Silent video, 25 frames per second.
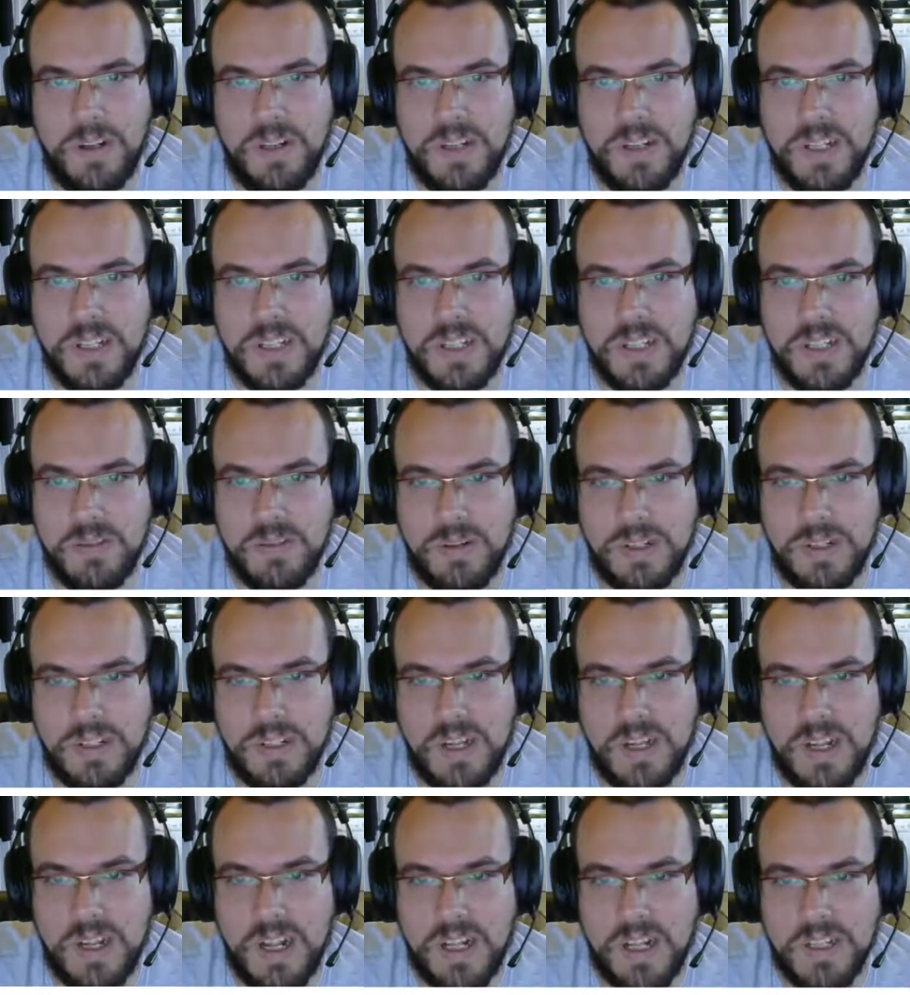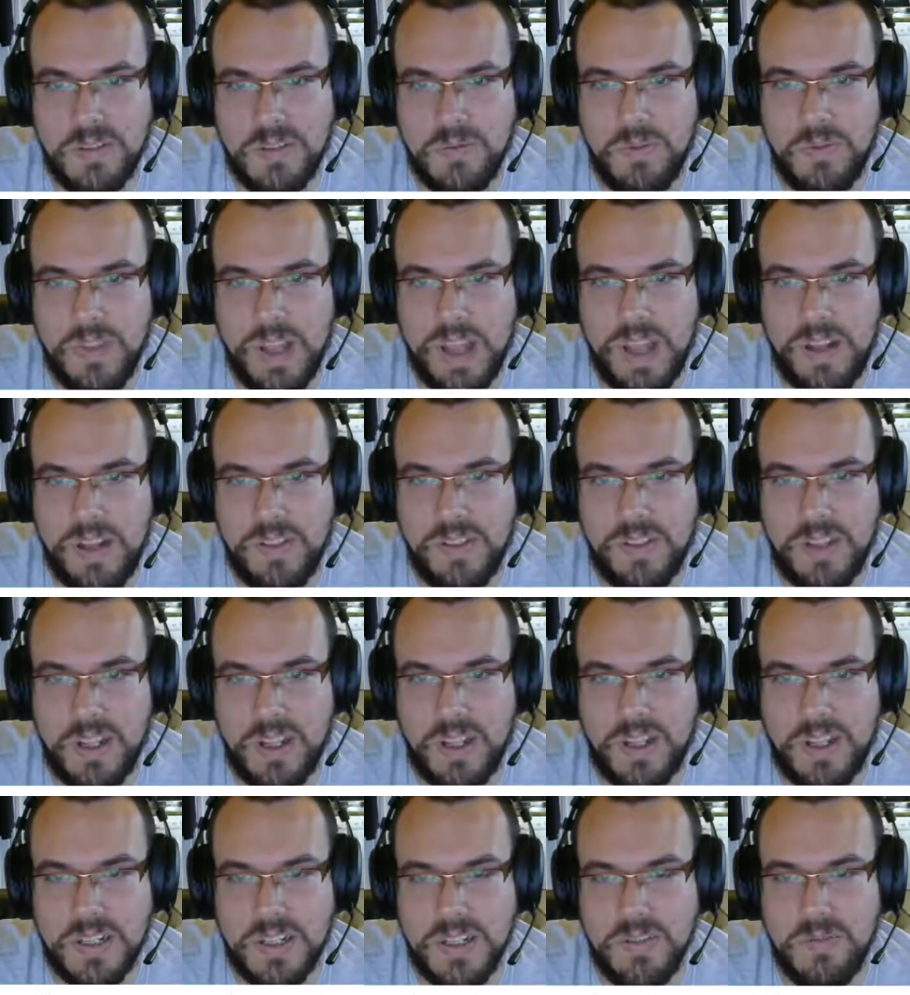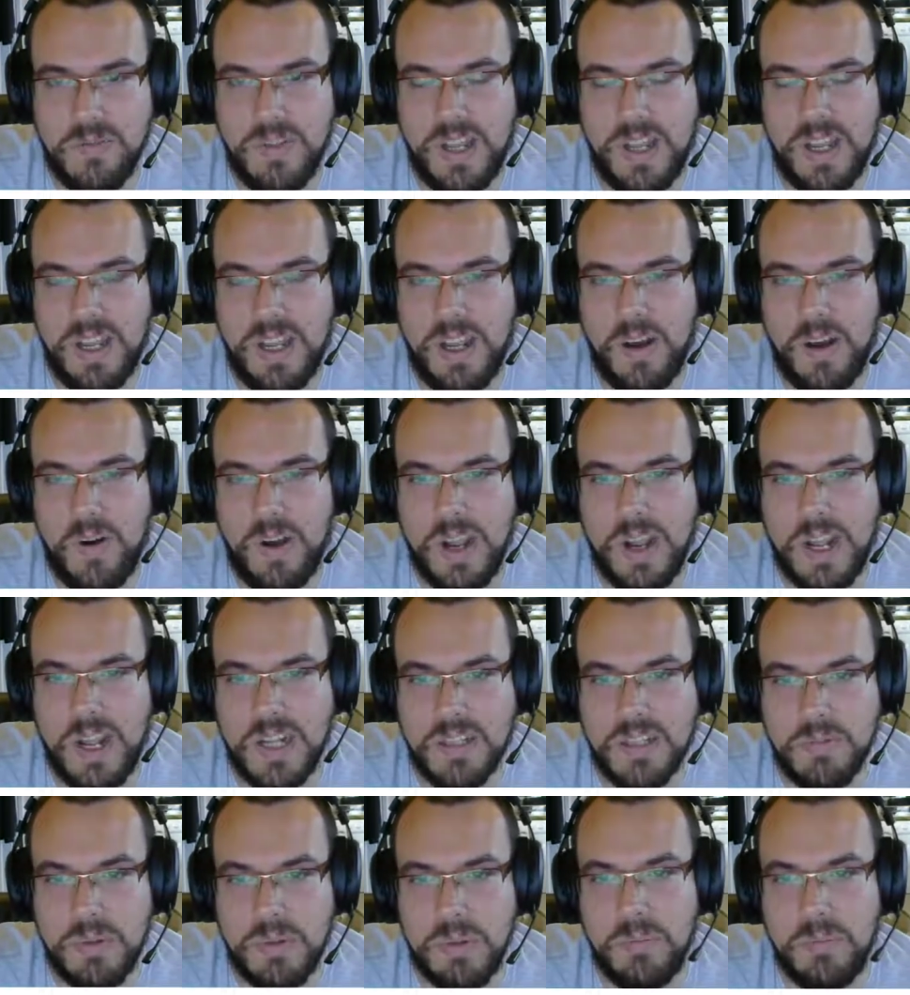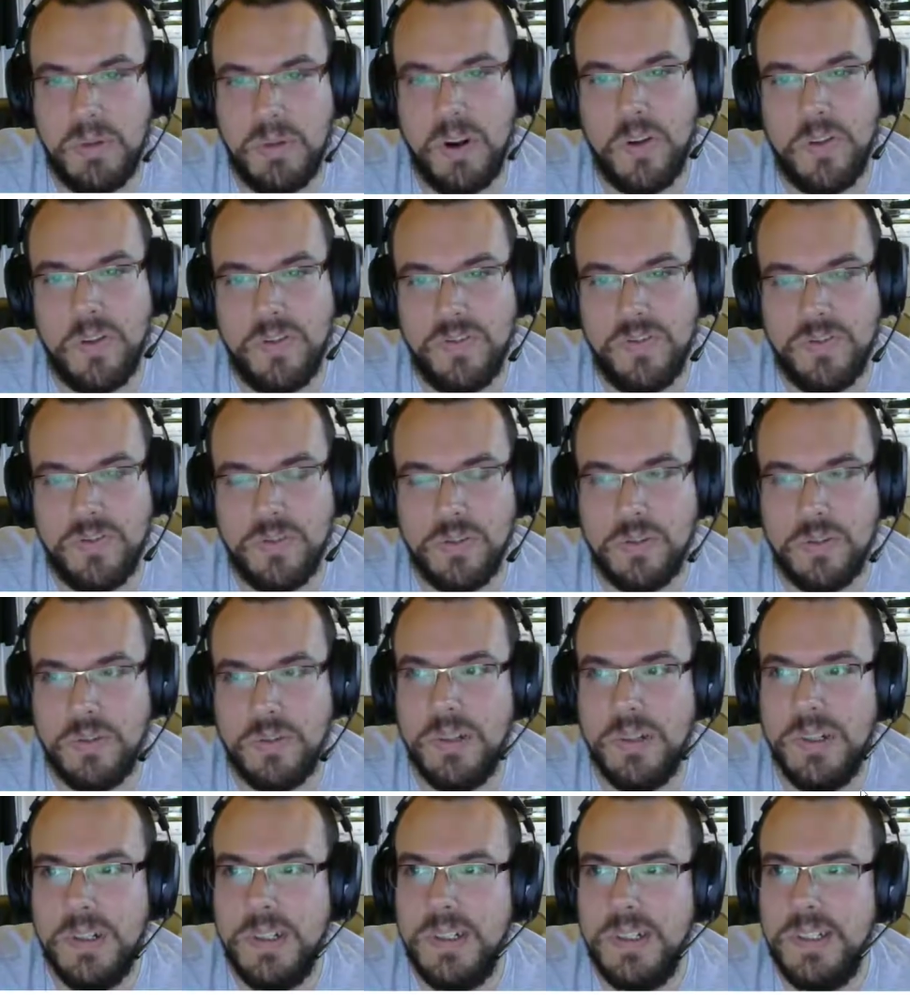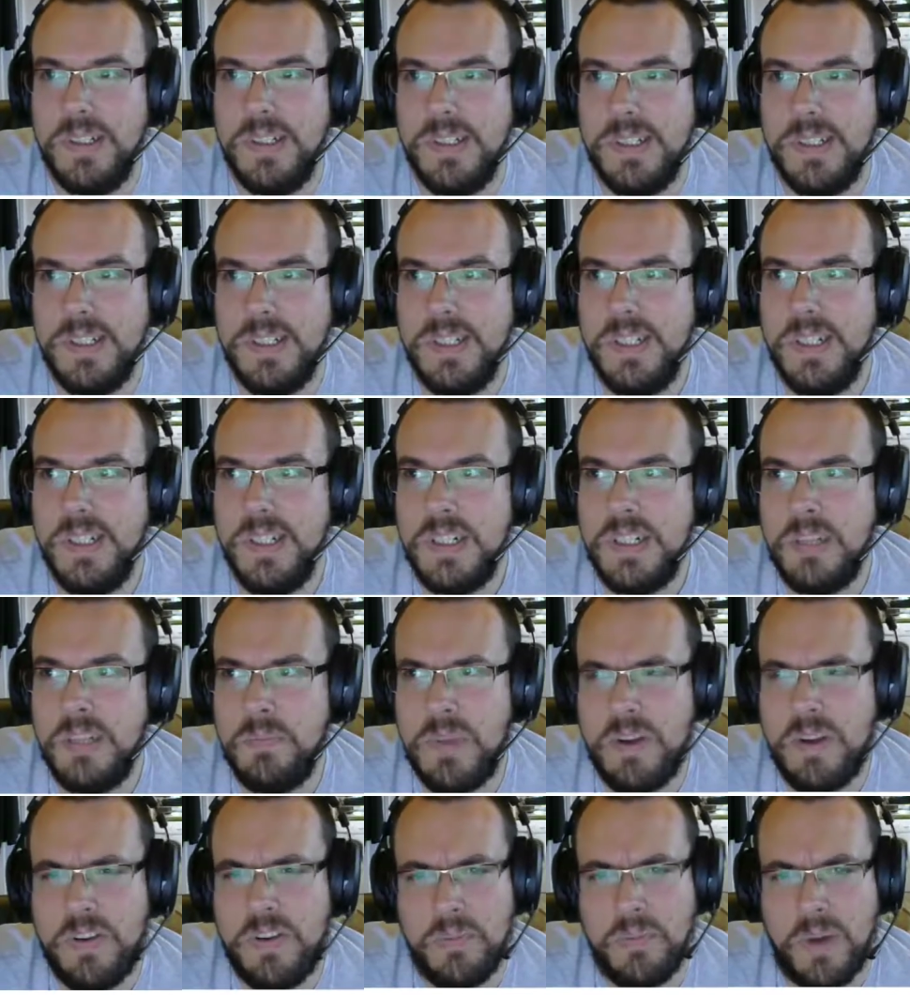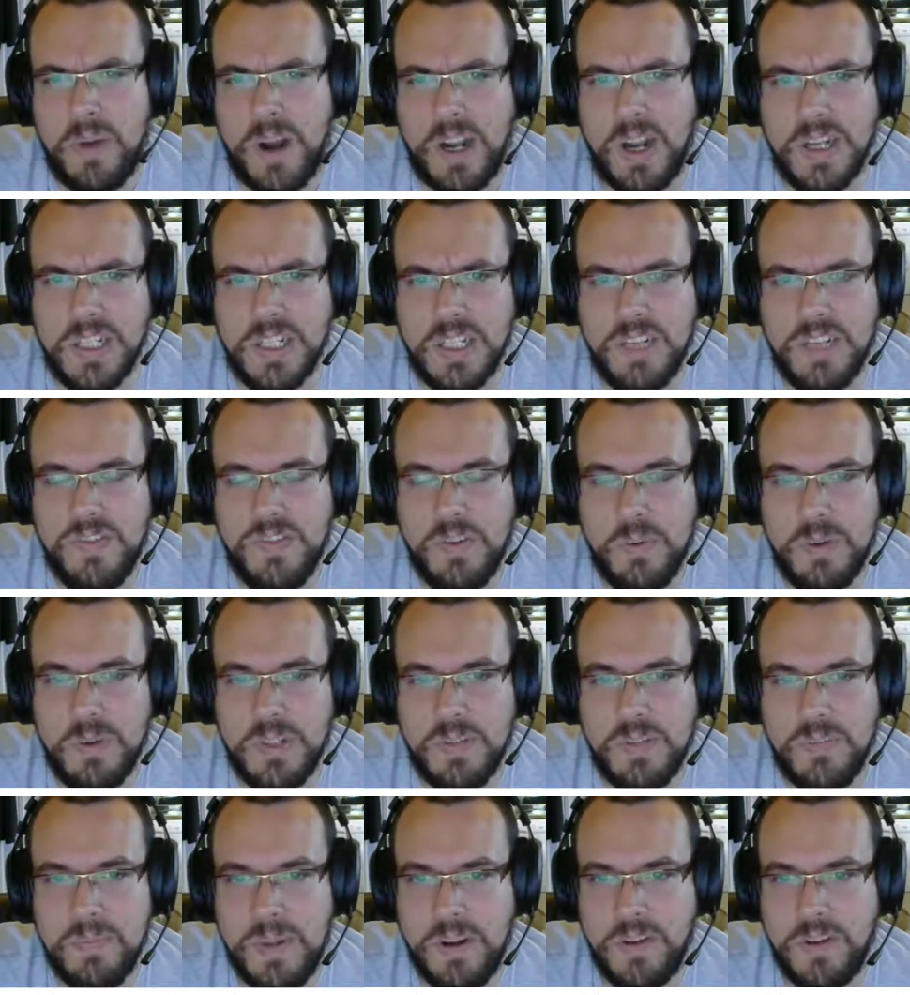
This is the one. So it has all that there. So all that hot air is going to be blown through. So bear in mind, so if you want to mount